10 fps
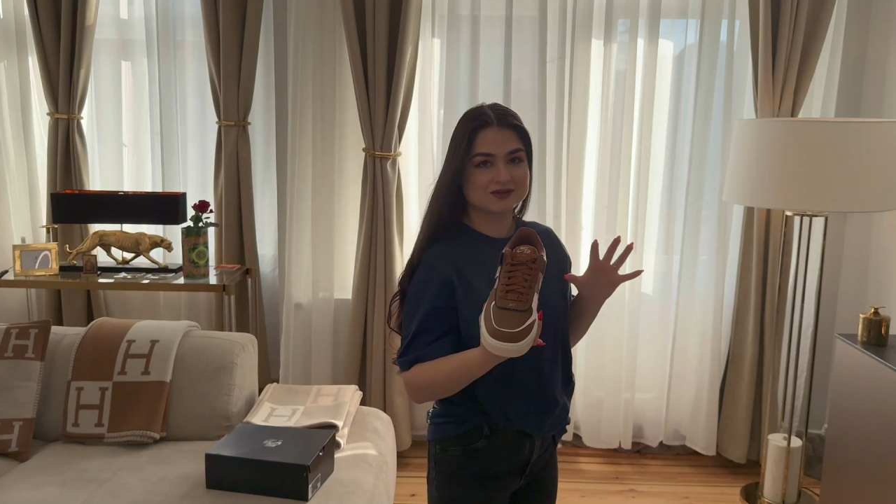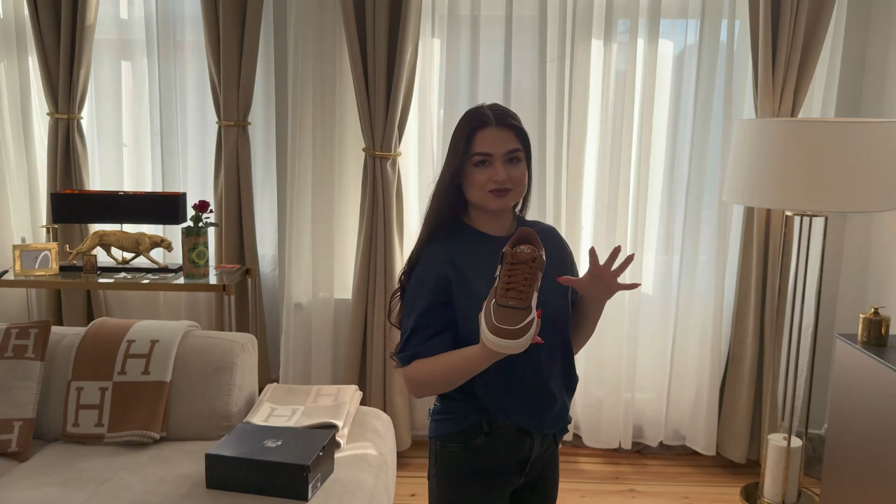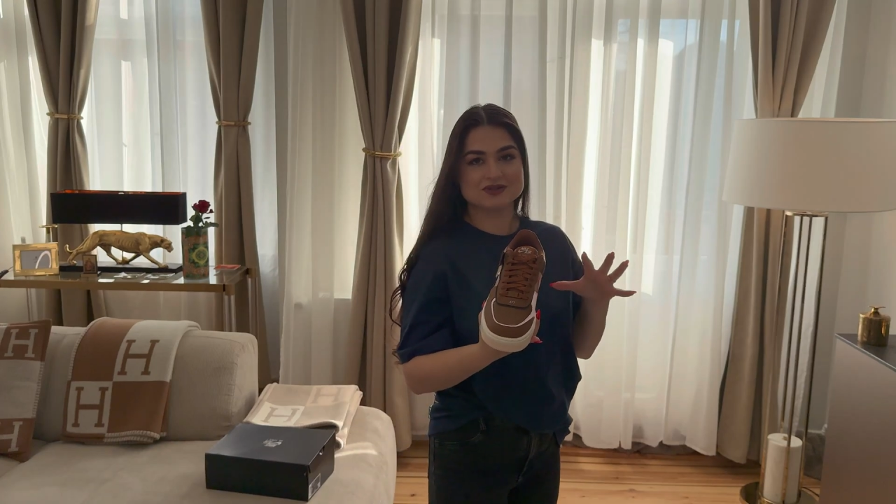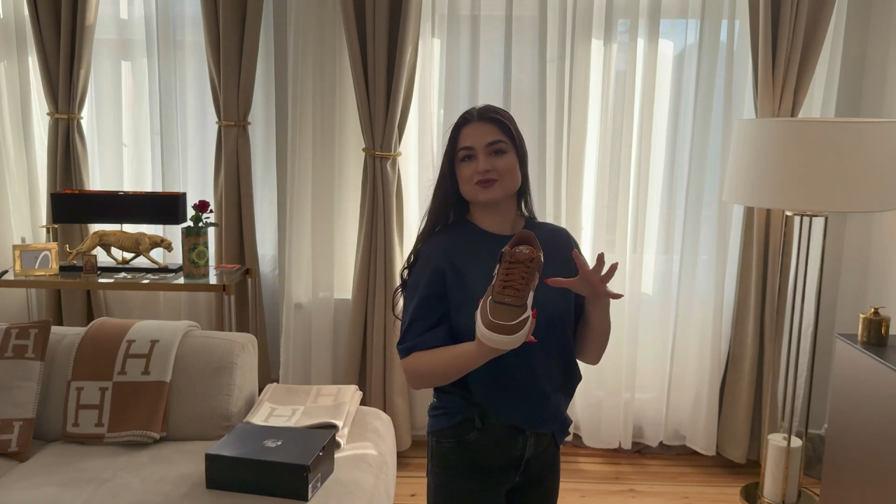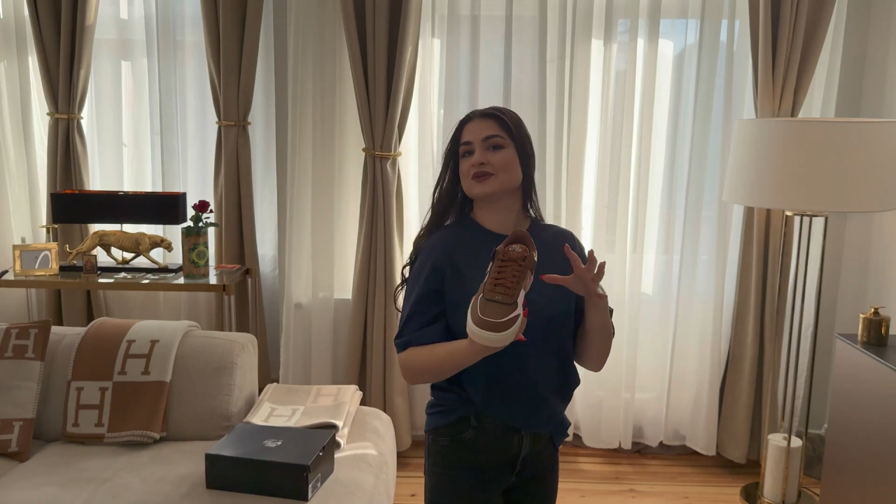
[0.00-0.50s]
I
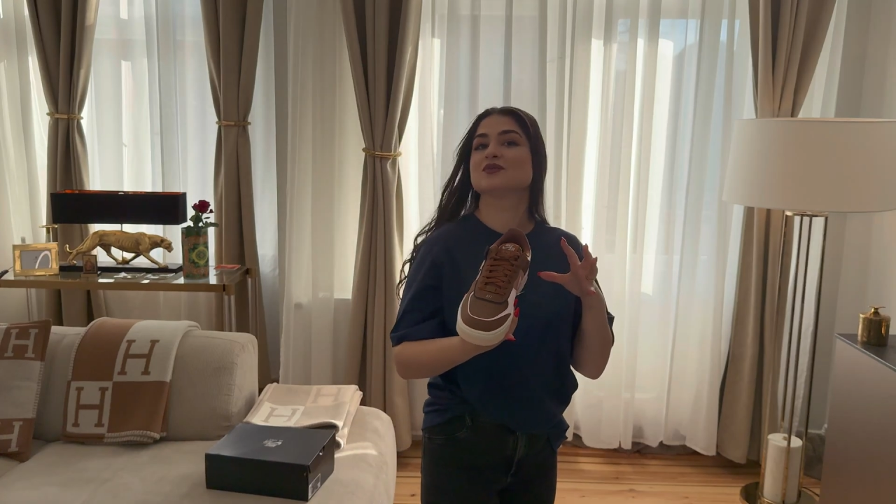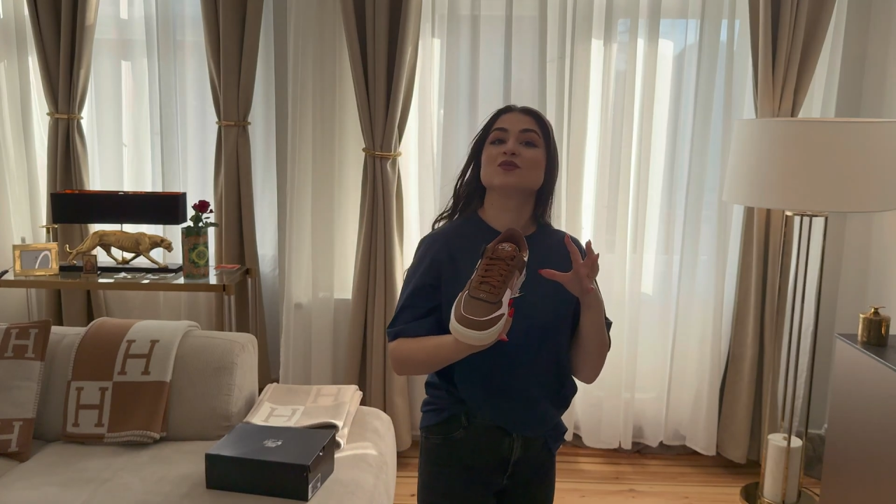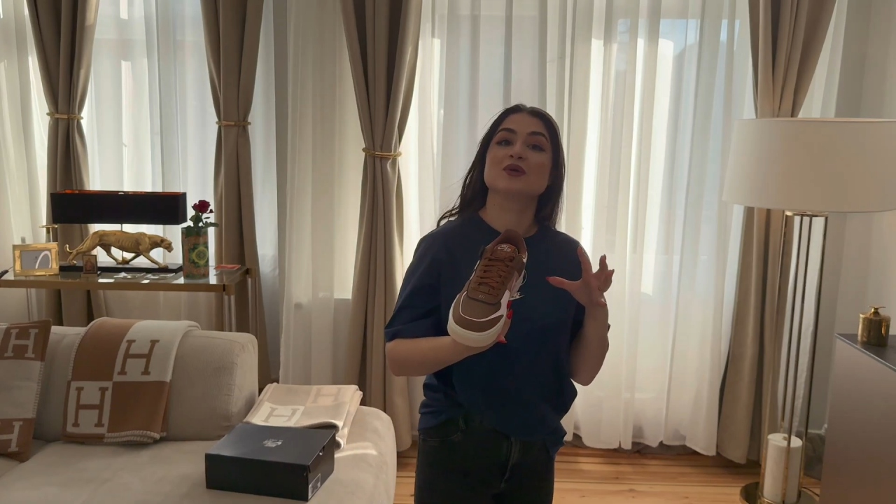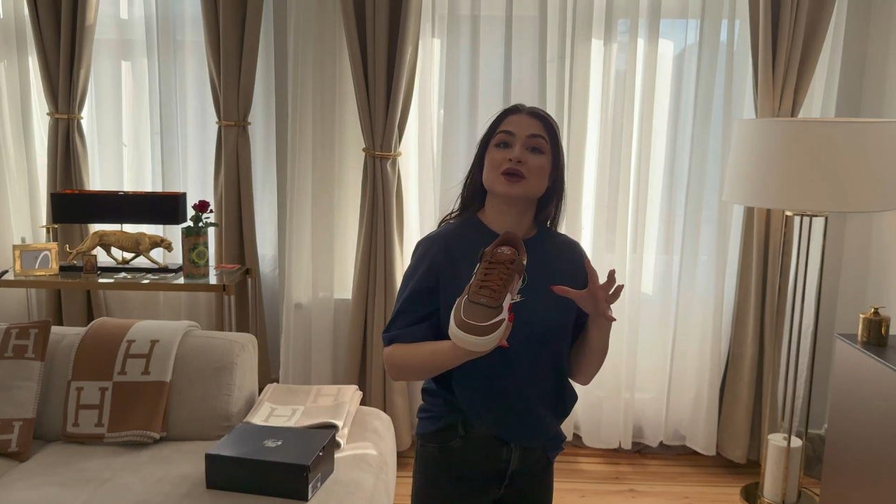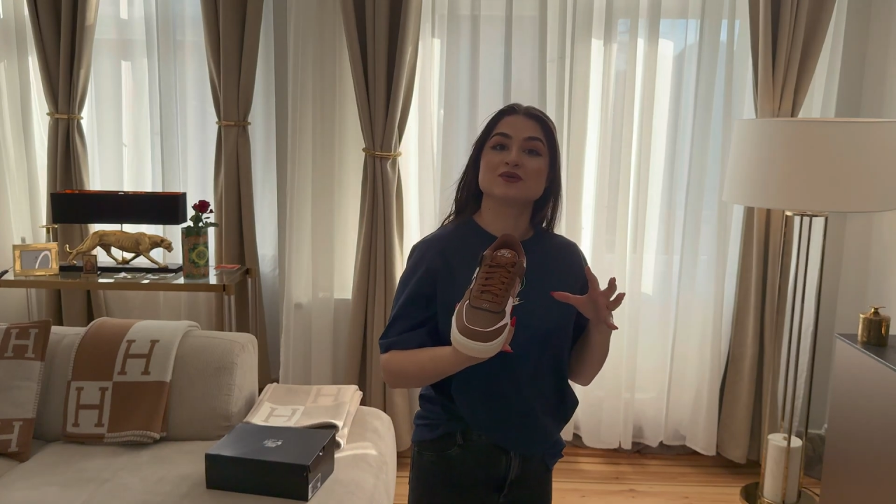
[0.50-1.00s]
really want to
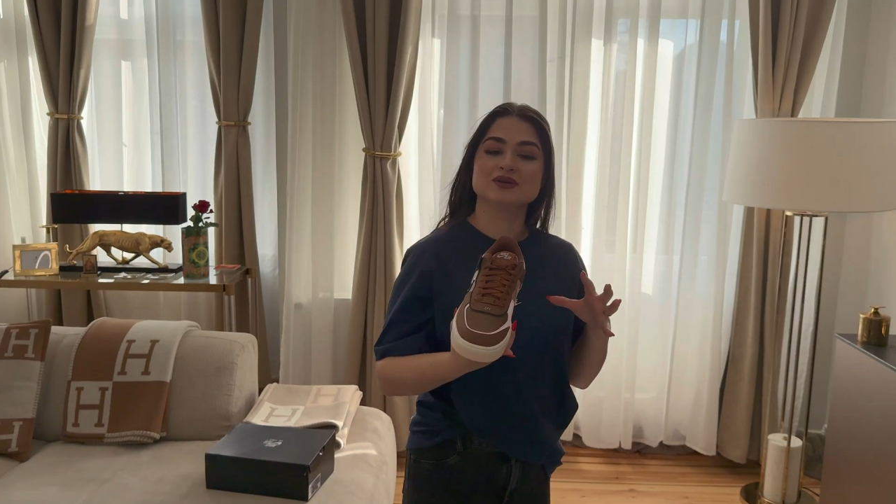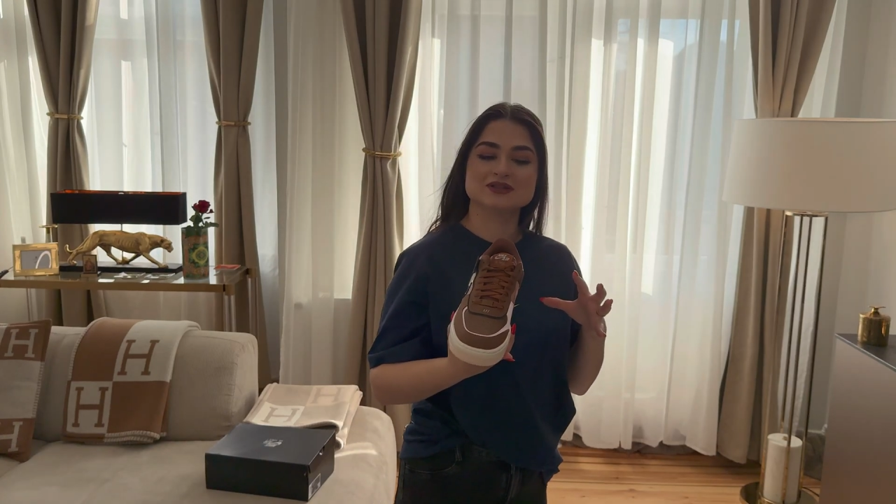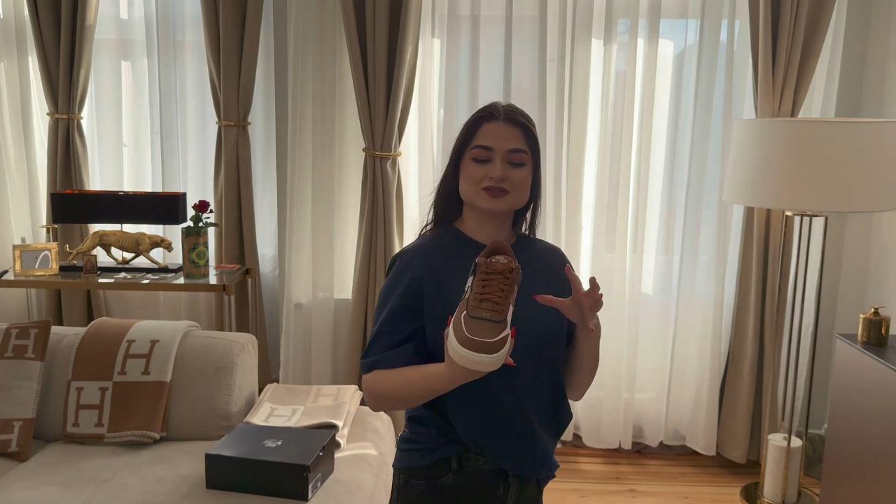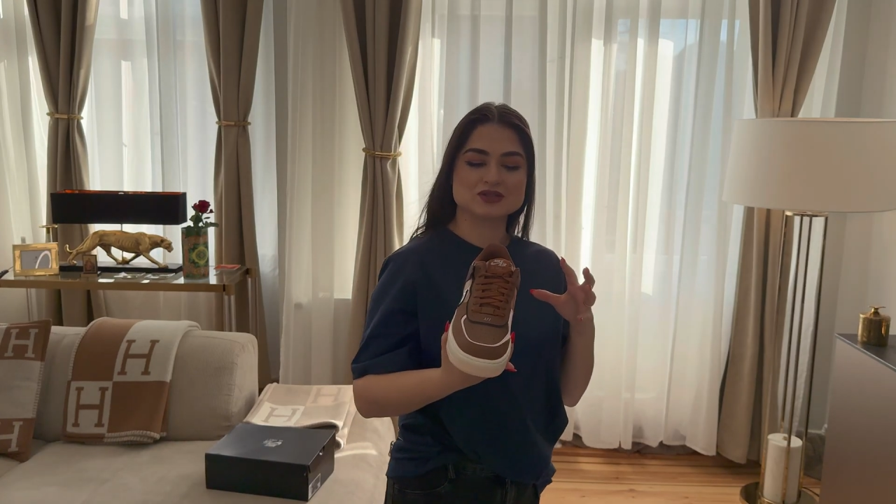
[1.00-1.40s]
wear it,